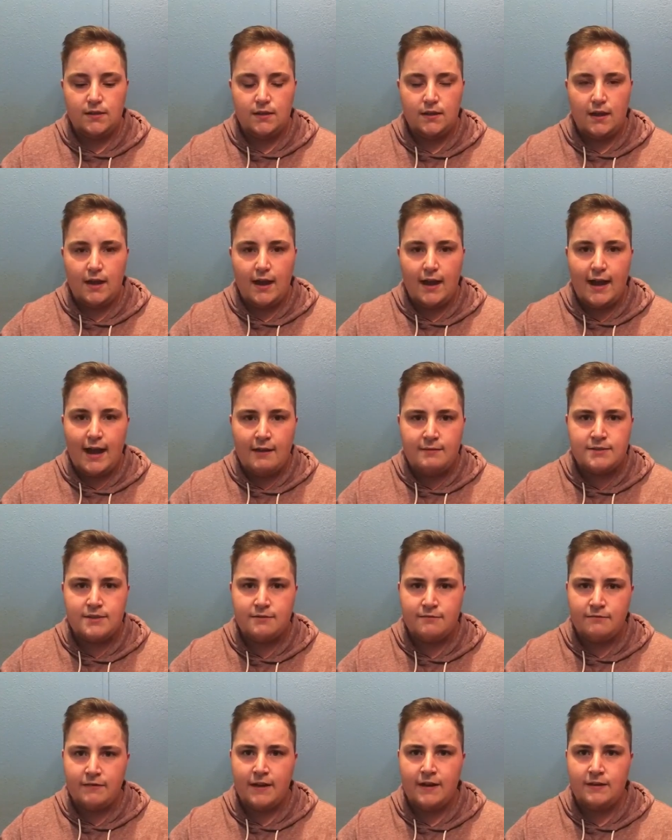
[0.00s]
I was
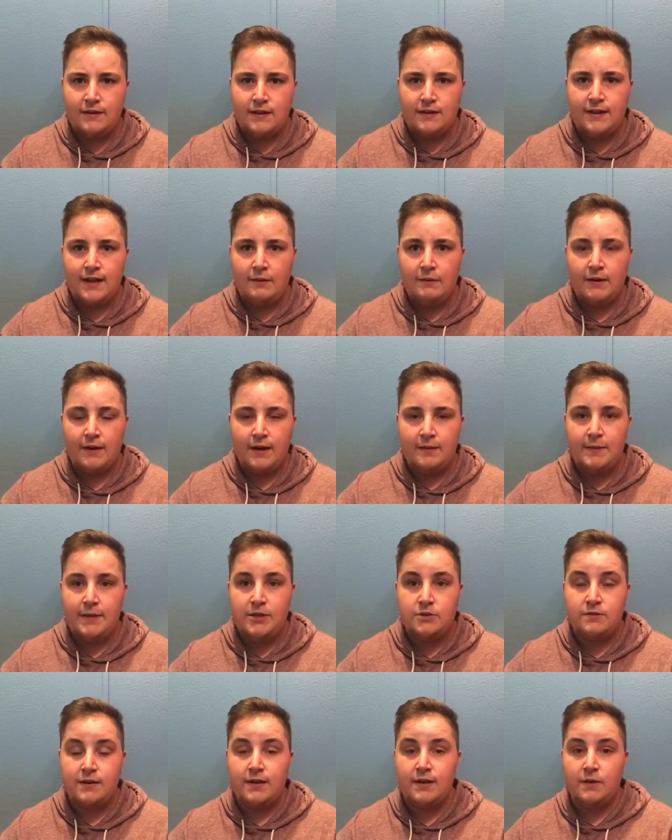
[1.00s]
afraid that they were going to be
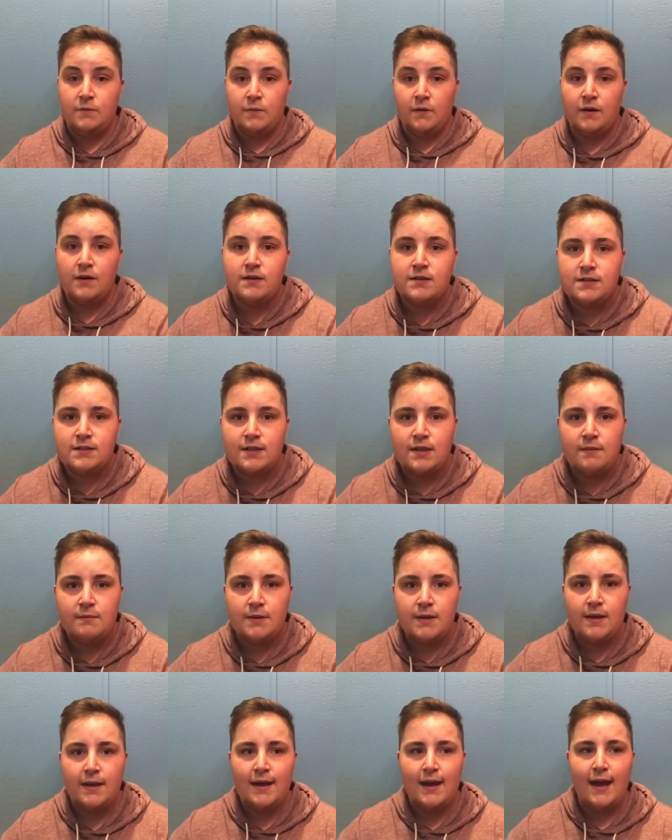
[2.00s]
treated worse than
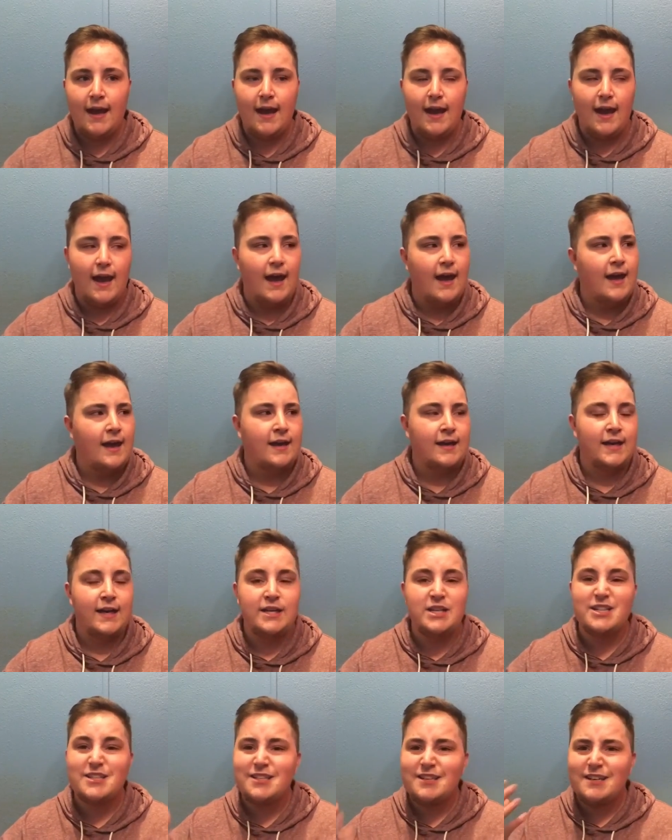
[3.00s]
me, and it just
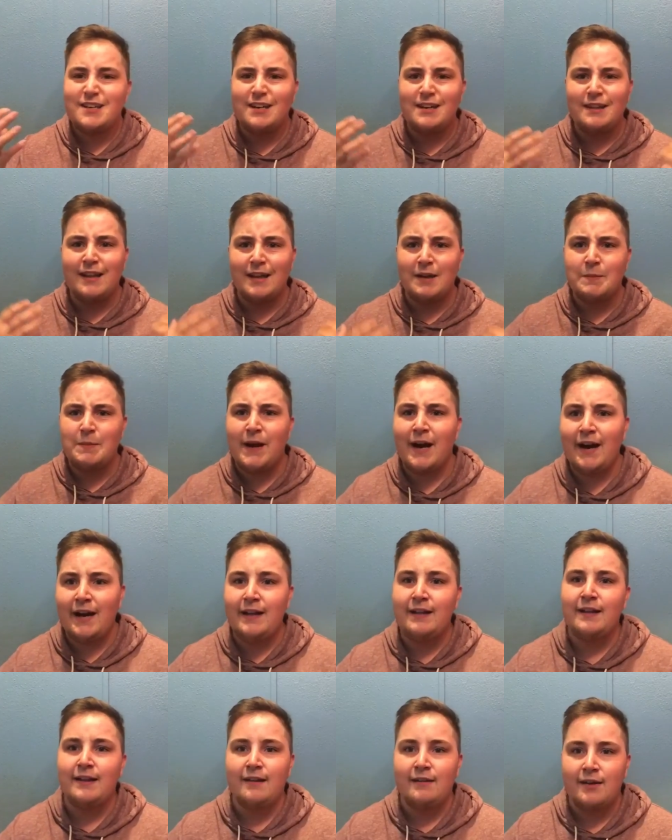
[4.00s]
started like piling
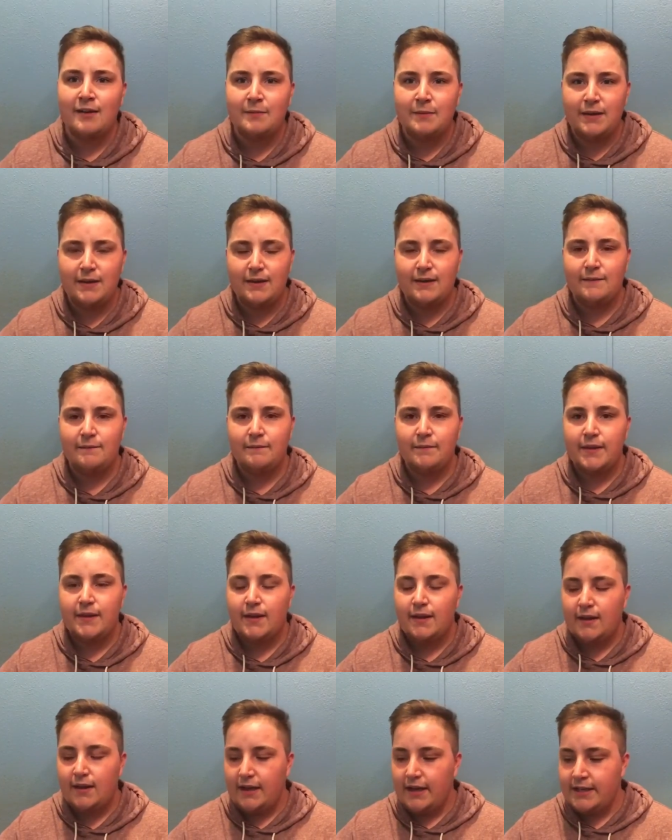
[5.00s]
on me.
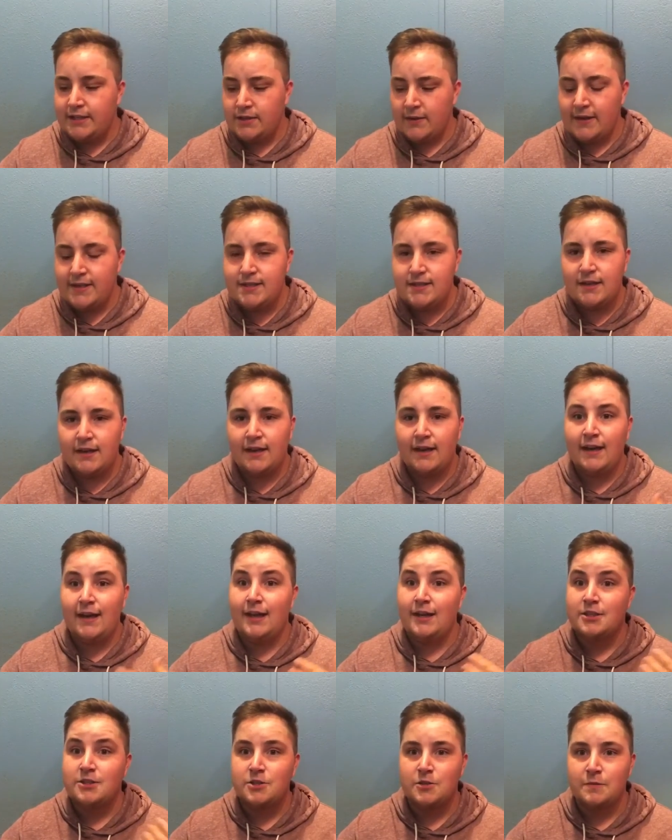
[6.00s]
And so I started getting
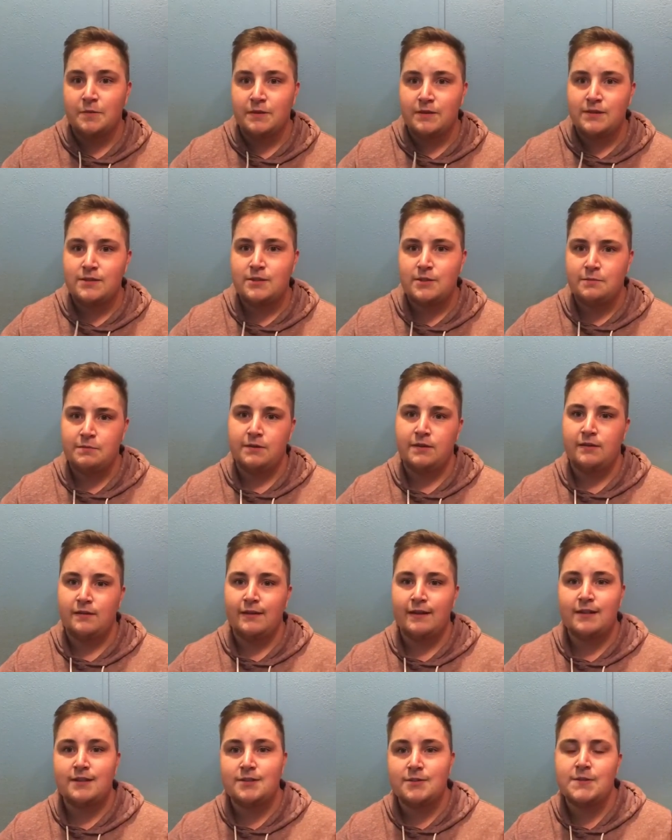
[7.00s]
super, super like
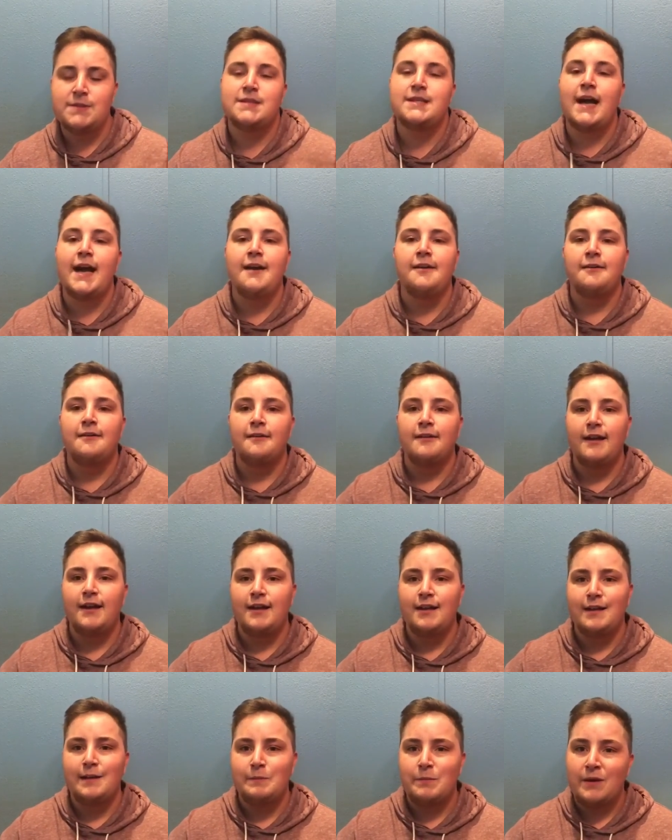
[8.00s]
suicidal and
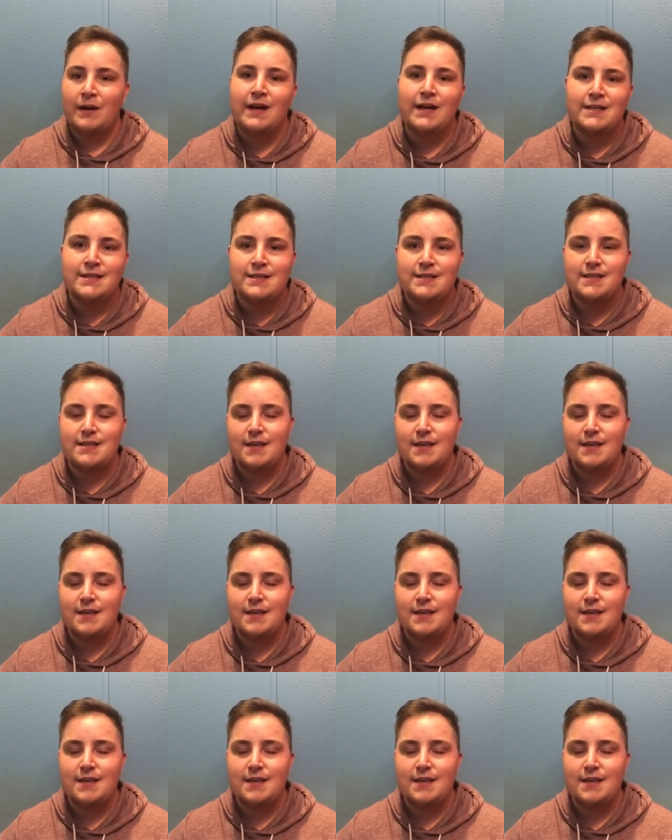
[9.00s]
depressed.